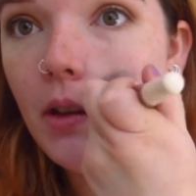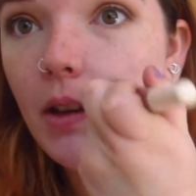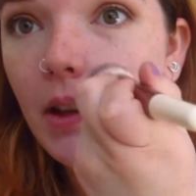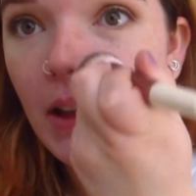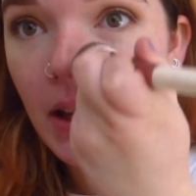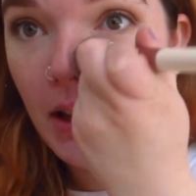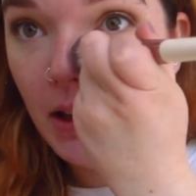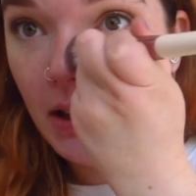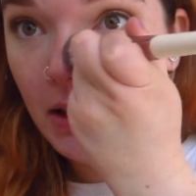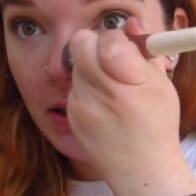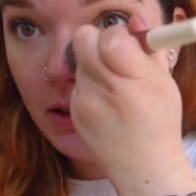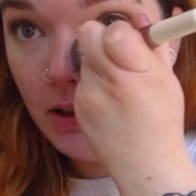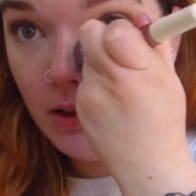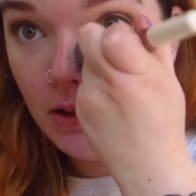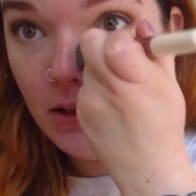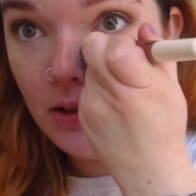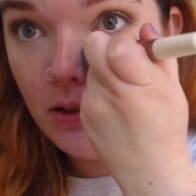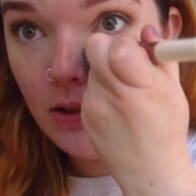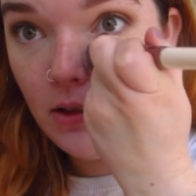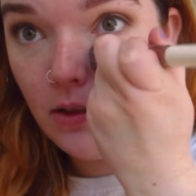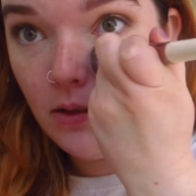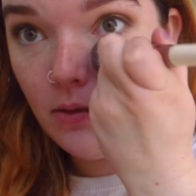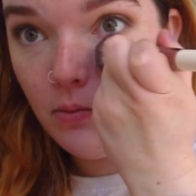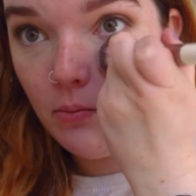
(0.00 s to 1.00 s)
and
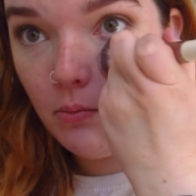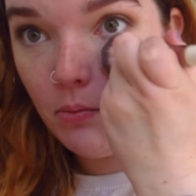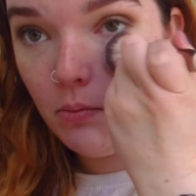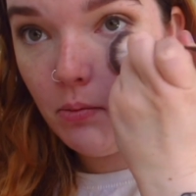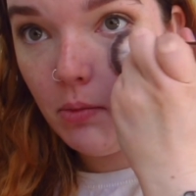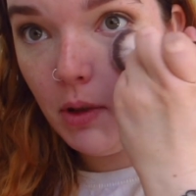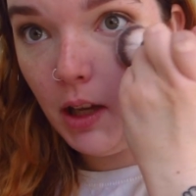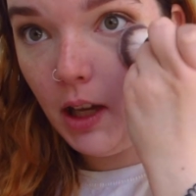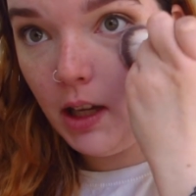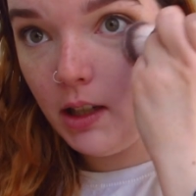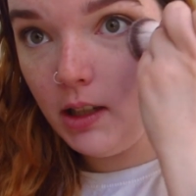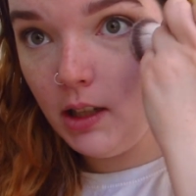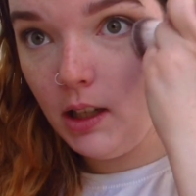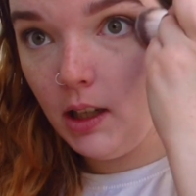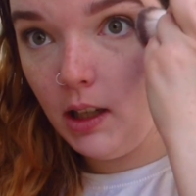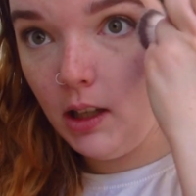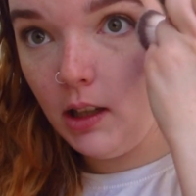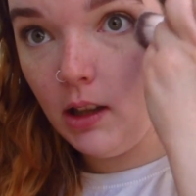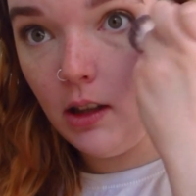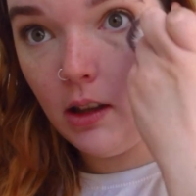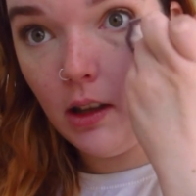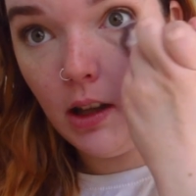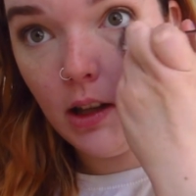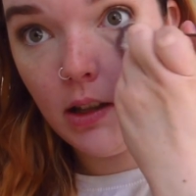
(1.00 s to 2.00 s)
just
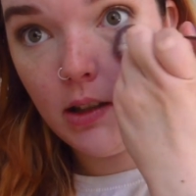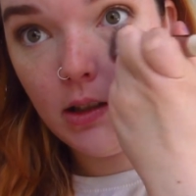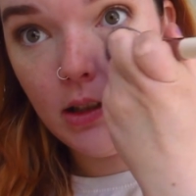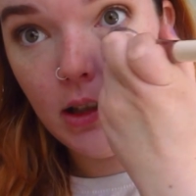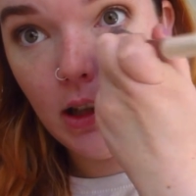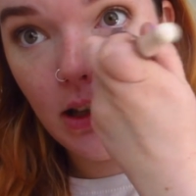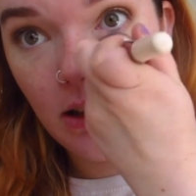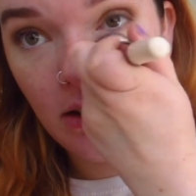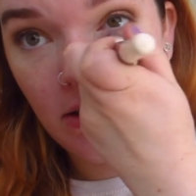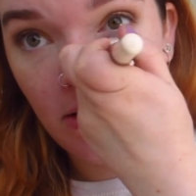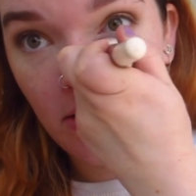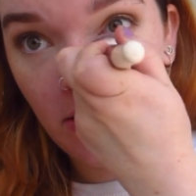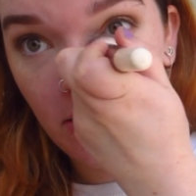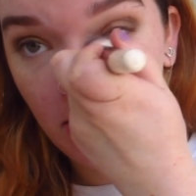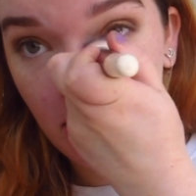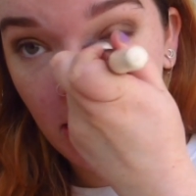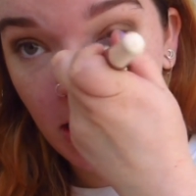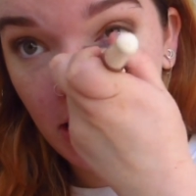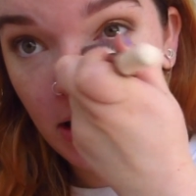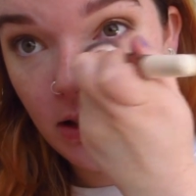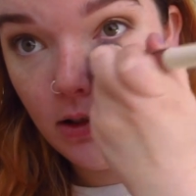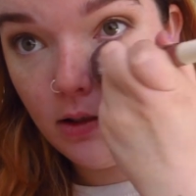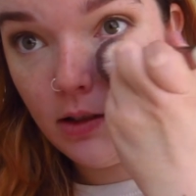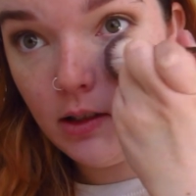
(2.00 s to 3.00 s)
patting that down on the
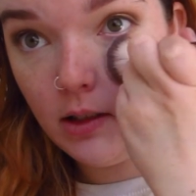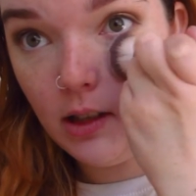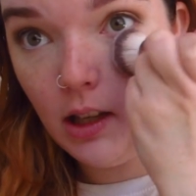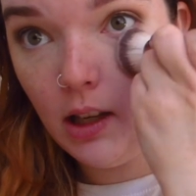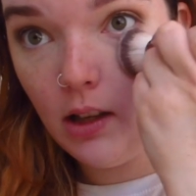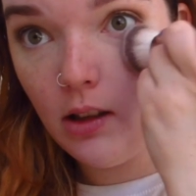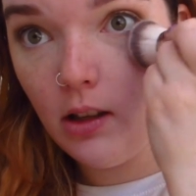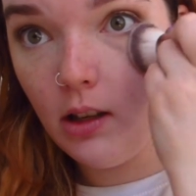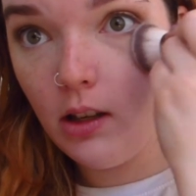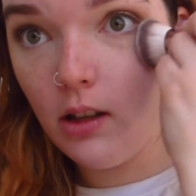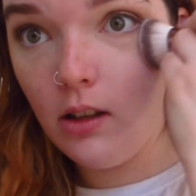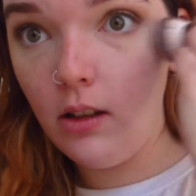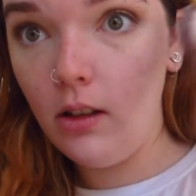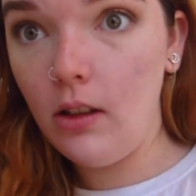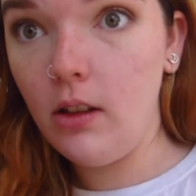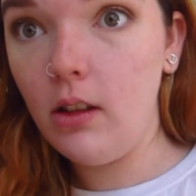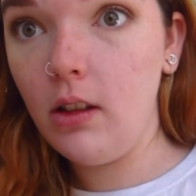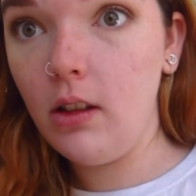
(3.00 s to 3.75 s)
concealer